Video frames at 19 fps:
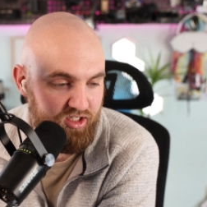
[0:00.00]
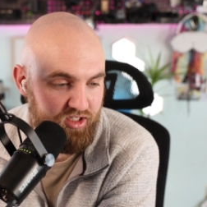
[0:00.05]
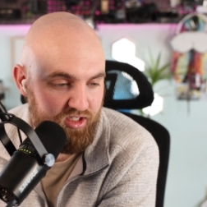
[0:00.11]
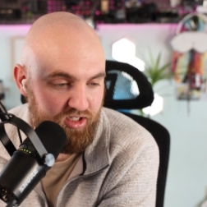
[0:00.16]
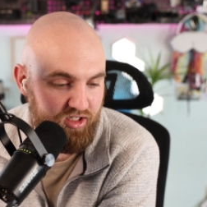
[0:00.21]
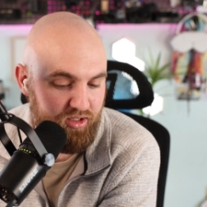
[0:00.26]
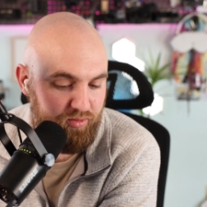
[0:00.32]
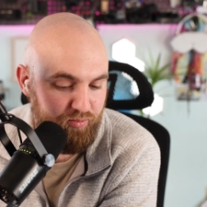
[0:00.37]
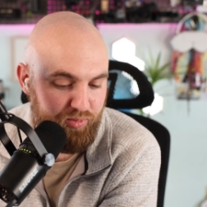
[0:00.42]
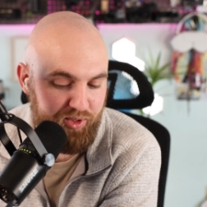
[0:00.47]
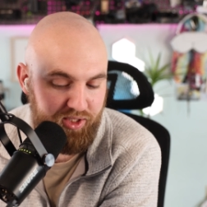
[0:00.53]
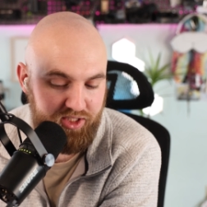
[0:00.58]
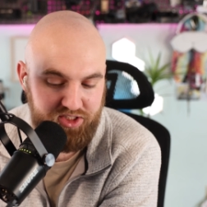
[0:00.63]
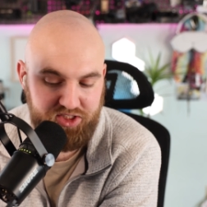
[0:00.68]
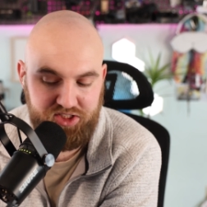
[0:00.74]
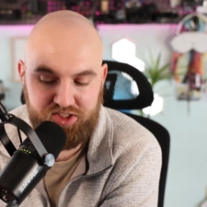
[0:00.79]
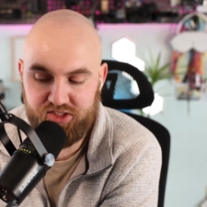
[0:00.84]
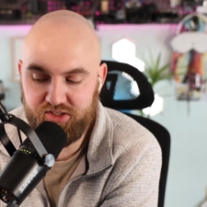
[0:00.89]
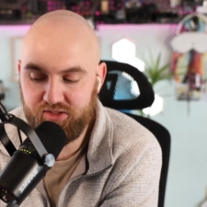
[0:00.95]
Uh,
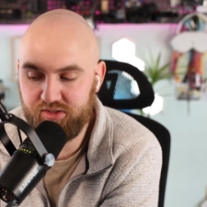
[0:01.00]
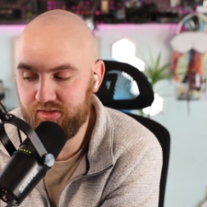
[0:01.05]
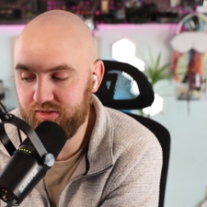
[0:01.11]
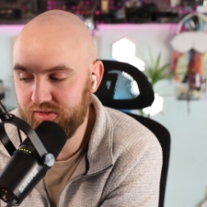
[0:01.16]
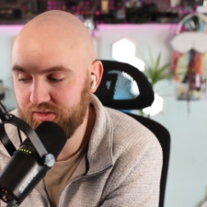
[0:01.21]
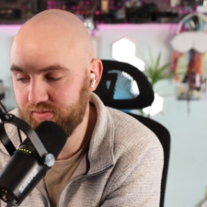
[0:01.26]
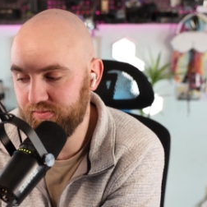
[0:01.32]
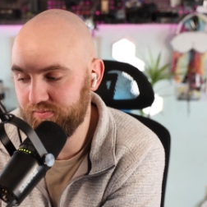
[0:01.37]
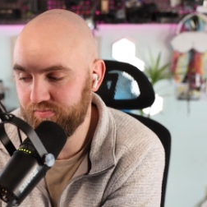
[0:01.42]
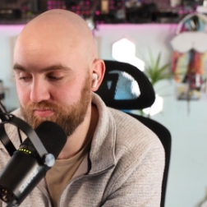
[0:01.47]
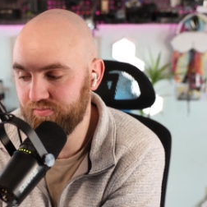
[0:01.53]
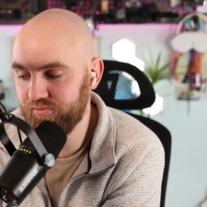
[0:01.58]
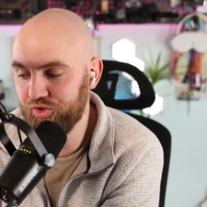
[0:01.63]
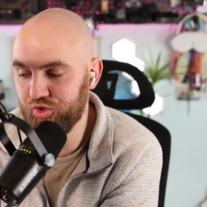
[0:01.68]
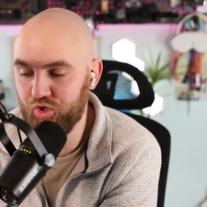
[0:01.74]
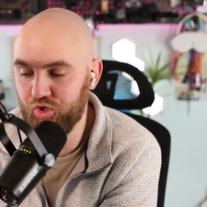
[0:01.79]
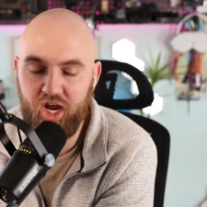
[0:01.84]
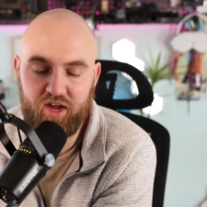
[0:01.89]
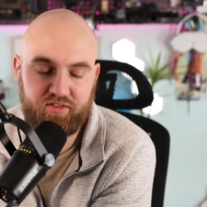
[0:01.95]
but
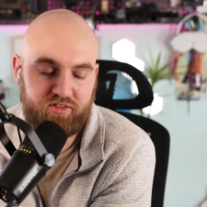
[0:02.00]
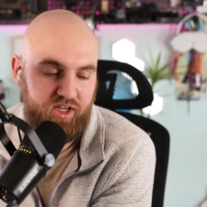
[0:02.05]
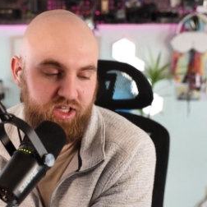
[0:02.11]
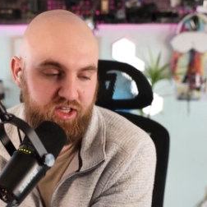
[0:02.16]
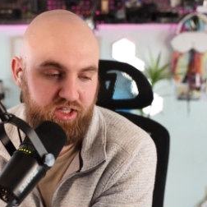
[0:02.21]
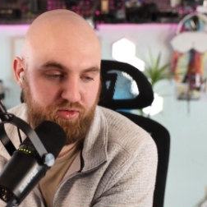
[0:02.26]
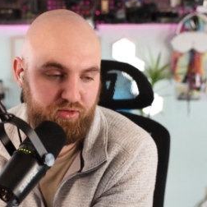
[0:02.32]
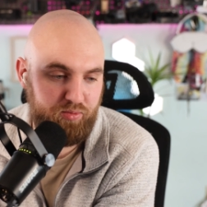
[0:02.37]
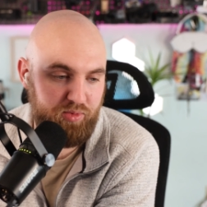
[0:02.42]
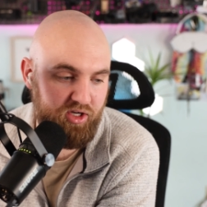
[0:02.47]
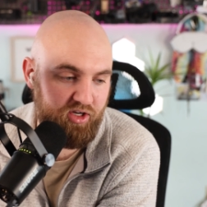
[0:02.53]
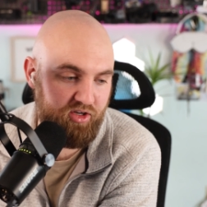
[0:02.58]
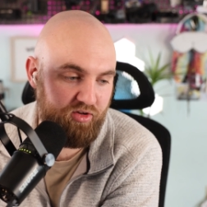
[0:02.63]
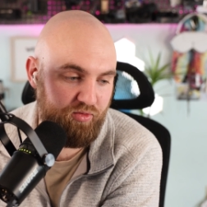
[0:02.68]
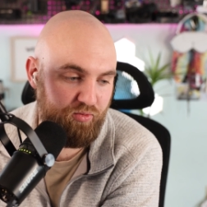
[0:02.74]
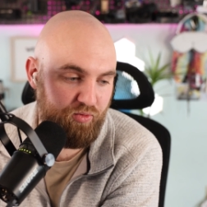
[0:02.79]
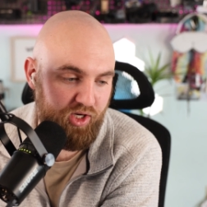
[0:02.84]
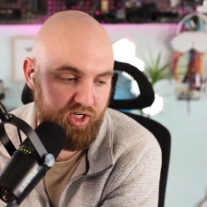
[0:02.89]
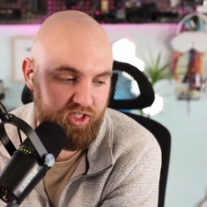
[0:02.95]
driving, I think, would be a
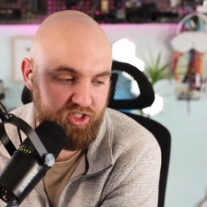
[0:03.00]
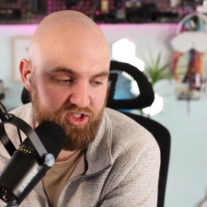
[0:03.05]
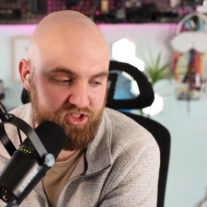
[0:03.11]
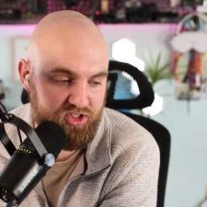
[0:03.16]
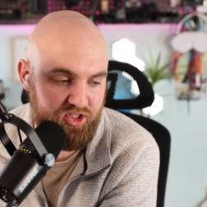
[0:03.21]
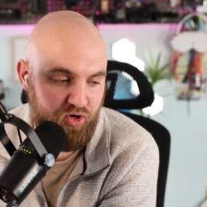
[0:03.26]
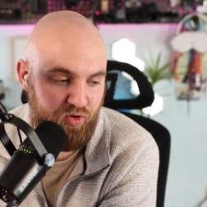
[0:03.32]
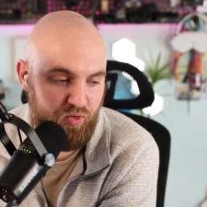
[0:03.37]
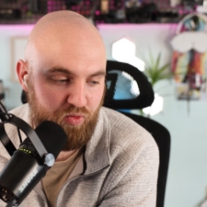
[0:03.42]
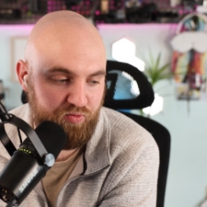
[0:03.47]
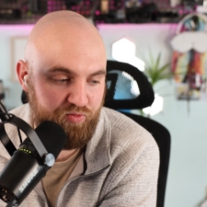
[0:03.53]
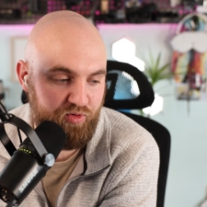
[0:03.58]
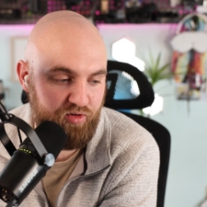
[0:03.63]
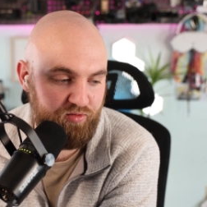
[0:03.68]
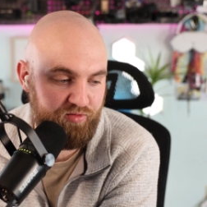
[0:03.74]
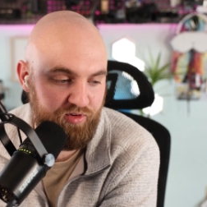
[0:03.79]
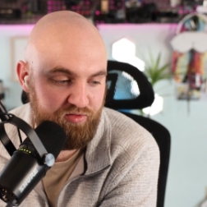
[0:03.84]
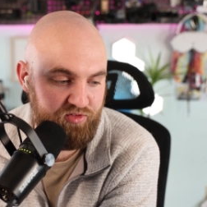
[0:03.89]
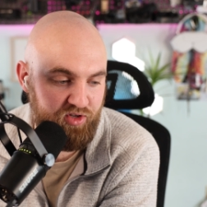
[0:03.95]
good way. Just go for a
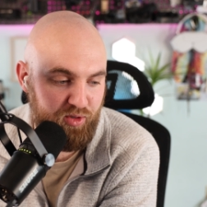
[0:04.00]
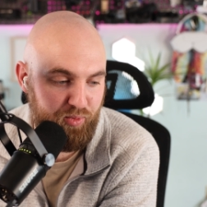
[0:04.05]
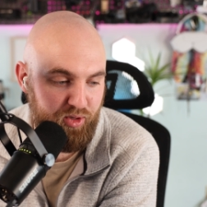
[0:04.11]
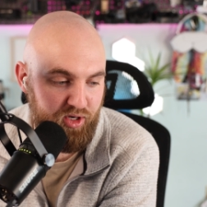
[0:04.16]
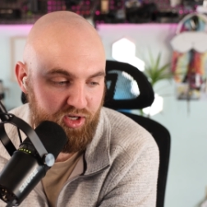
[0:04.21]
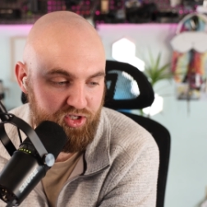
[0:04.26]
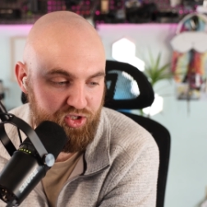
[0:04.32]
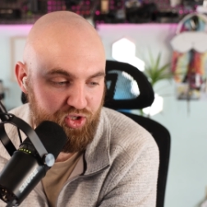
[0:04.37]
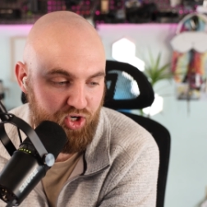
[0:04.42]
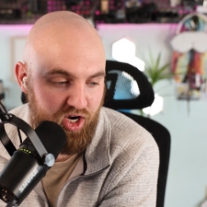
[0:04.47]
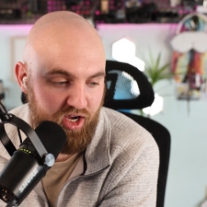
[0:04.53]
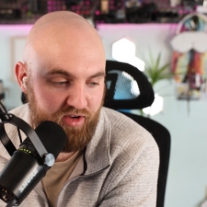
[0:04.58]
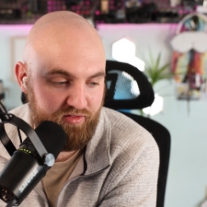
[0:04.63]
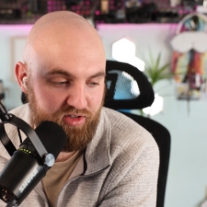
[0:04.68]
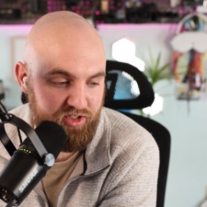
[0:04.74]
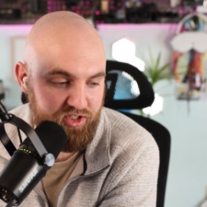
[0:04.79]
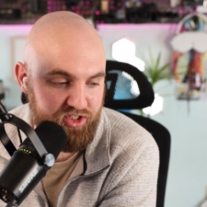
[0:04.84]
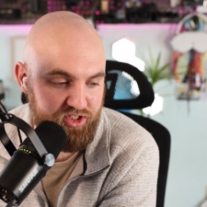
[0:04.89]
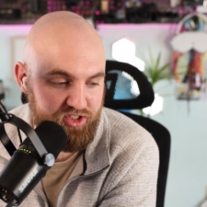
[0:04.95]
15 minute drive
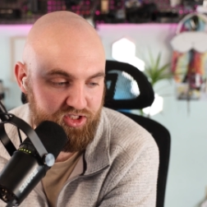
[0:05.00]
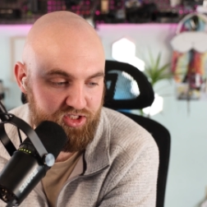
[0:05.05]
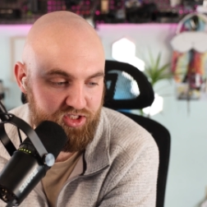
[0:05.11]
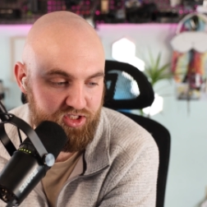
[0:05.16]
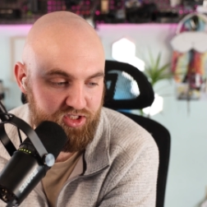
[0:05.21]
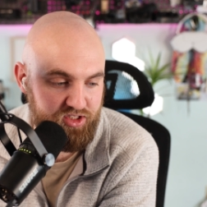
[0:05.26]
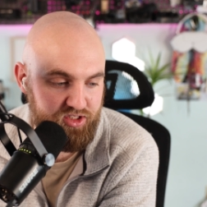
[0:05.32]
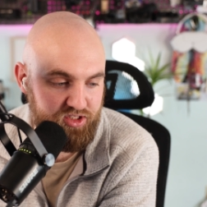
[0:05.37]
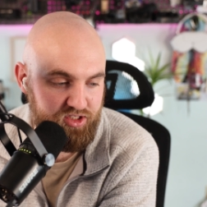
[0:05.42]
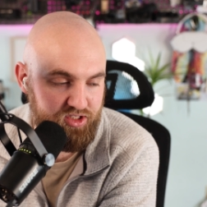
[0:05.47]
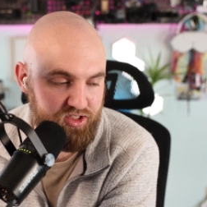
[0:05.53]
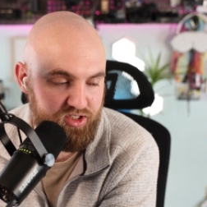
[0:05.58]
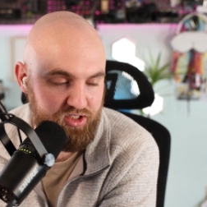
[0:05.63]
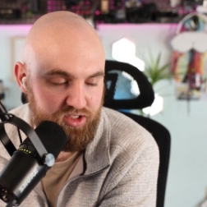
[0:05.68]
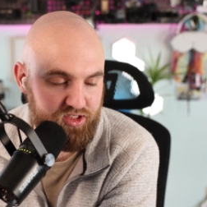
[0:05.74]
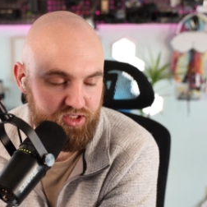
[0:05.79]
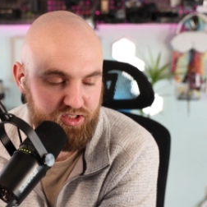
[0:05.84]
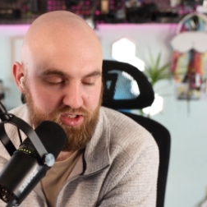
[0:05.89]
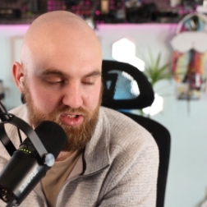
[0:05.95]
and just
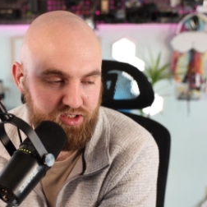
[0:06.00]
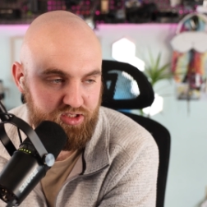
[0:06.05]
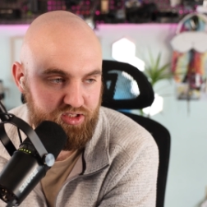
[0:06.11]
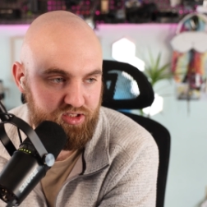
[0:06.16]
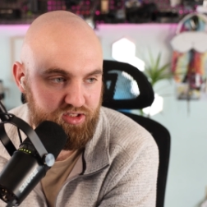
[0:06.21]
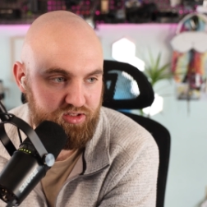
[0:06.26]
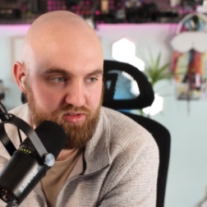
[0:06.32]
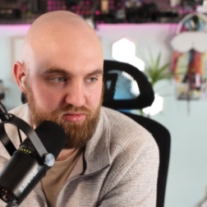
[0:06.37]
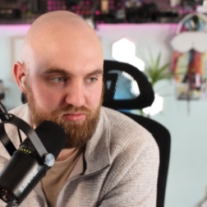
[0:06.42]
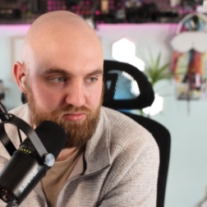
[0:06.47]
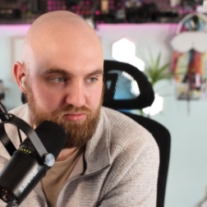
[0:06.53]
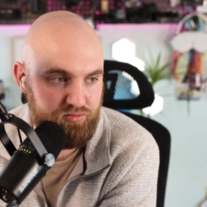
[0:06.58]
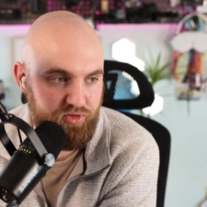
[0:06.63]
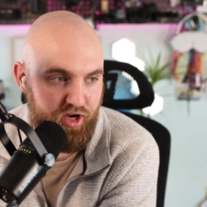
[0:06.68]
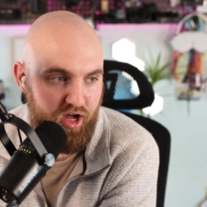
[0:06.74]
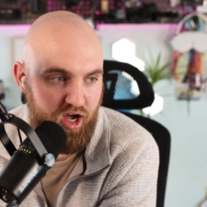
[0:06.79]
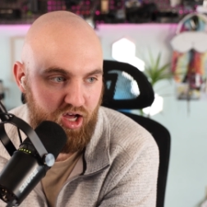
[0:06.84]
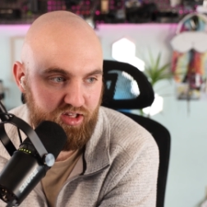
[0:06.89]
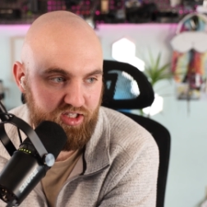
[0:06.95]

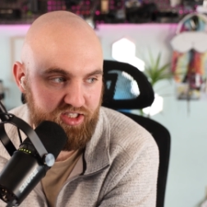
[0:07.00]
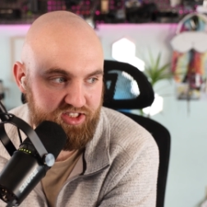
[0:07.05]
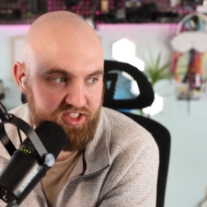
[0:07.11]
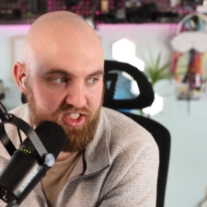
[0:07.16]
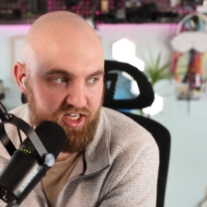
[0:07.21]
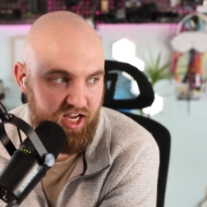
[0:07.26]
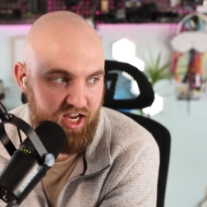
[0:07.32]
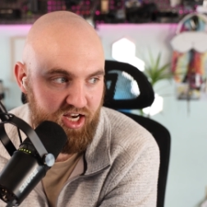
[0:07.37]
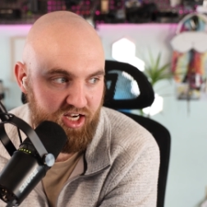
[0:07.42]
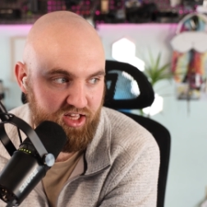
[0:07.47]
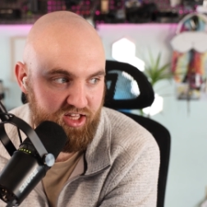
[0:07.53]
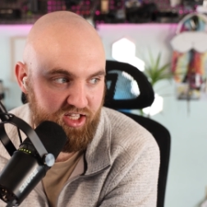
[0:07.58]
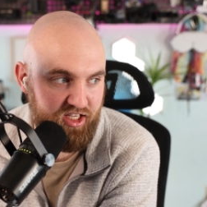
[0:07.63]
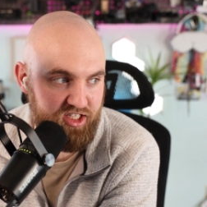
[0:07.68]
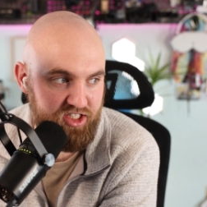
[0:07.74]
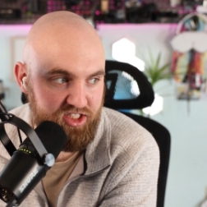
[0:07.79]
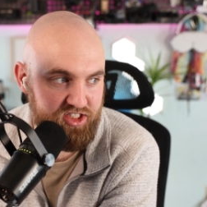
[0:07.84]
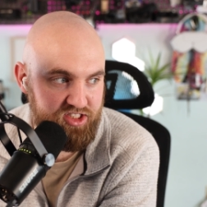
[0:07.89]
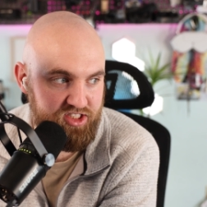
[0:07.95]
not I, listen to anything
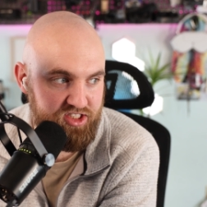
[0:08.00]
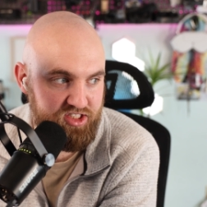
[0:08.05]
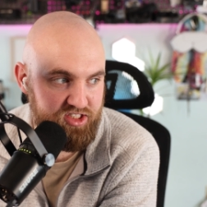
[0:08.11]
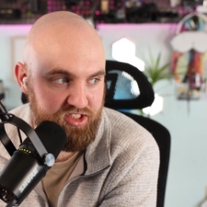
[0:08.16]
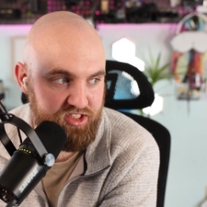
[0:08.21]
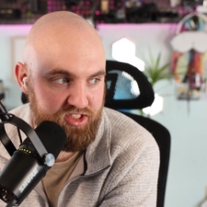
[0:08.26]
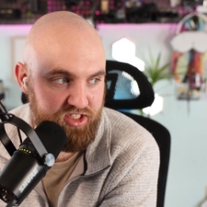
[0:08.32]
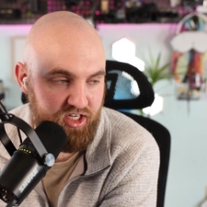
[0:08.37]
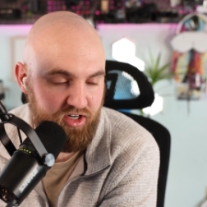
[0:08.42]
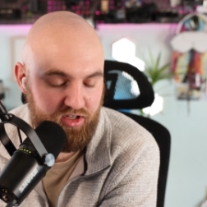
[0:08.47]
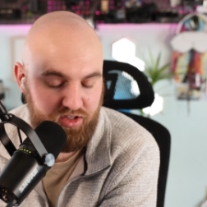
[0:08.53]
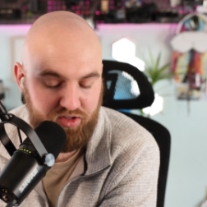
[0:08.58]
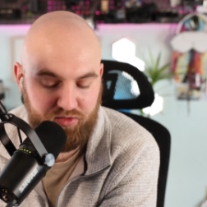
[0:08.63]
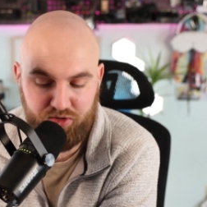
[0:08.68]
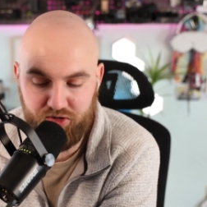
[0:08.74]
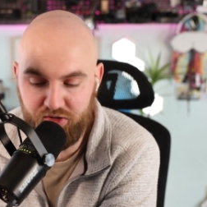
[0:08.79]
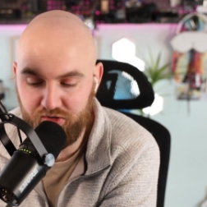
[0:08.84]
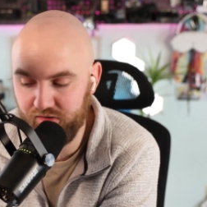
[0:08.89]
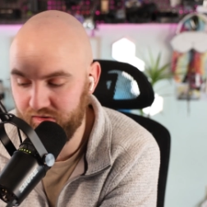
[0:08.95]
and just stare at the
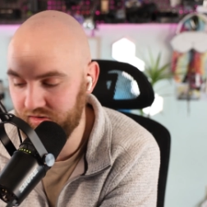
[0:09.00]
road.